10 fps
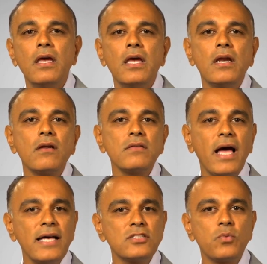In our
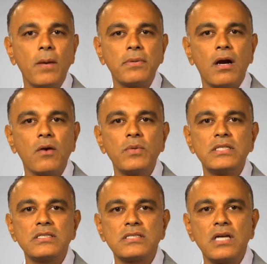last webinar, we
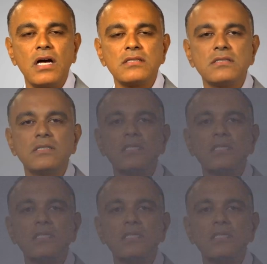discussed